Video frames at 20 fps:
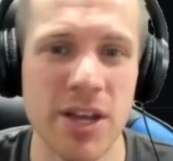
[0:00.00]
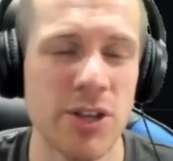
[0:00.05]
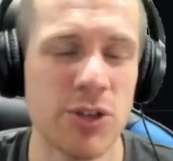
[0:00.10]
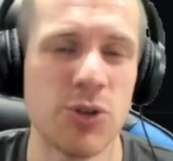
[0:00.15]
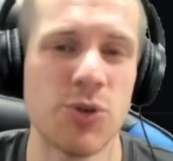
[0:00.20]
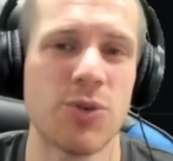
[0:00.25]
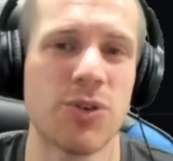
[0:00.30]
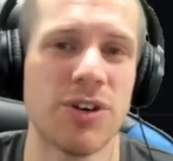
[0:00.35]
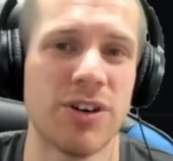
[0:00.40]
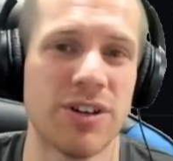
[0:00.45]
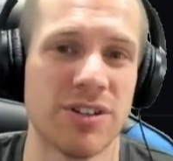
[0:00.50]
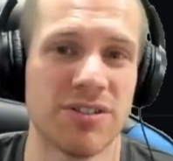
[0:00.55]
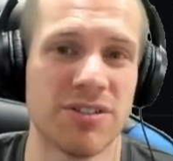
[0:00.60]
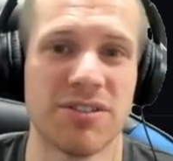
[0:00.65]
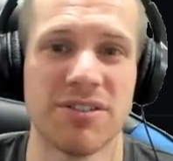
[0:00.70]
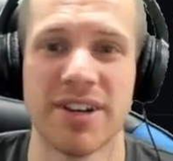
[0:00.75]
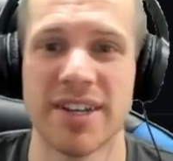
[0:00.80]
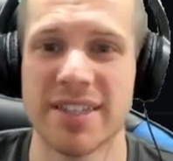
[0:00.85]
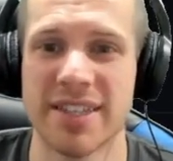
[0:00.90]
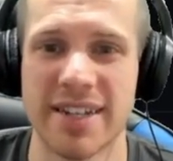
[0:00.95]
You could
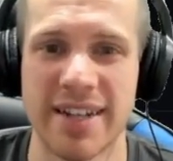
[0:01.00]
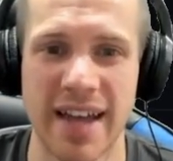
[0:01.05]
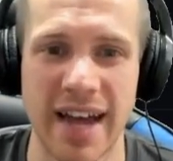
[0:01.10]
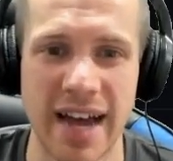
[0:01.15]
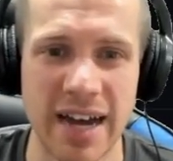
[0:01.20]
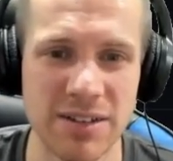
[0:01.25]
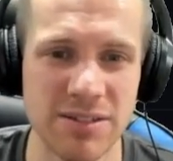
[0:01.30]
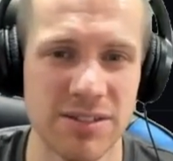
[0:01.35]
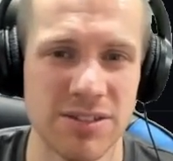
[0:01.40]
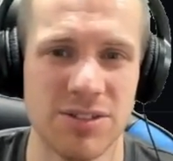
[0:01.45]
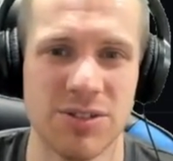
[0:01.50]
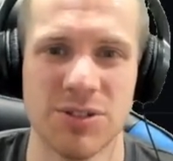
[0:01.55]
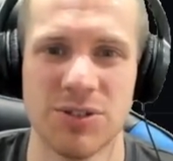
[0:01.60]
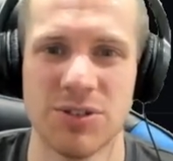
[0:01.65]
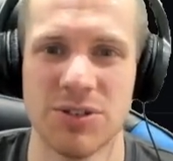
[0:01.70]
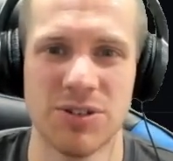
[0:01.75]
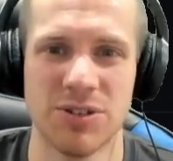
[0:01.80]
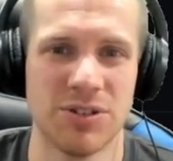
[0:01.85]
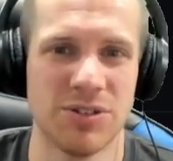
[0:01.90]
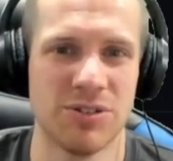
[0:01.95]
lend it out
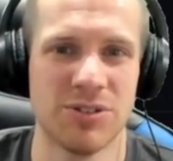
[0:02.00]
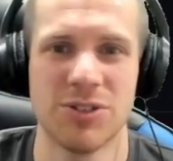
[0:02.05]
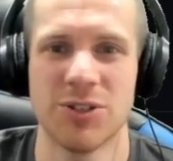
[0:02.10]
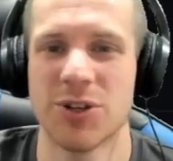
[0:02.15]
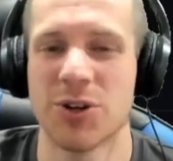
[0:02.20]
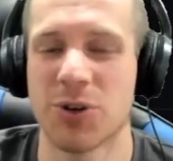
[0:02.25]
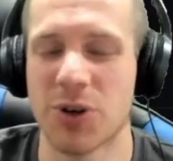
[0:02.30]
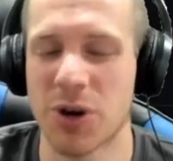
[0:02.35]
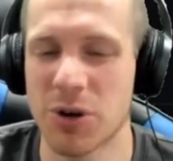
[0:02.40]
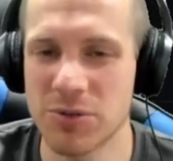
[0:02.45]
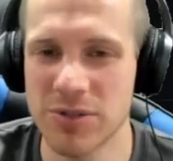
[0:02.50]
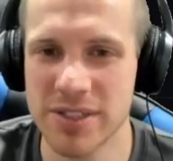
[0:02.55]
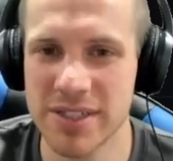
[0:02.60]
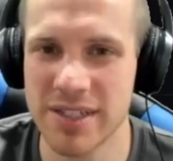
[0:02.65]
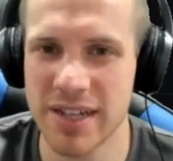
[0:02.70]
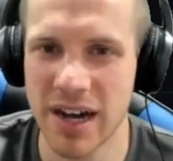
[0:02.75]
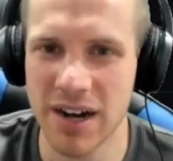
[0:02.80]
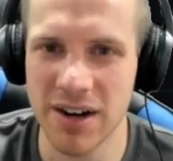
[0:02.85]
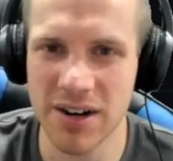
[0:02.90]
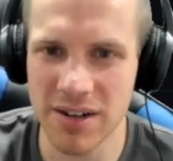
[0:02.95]
to your own
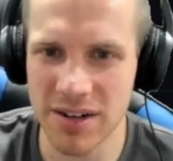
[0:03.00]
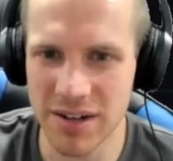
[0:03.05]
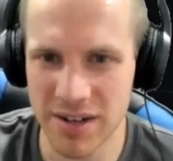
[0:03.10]
scholar.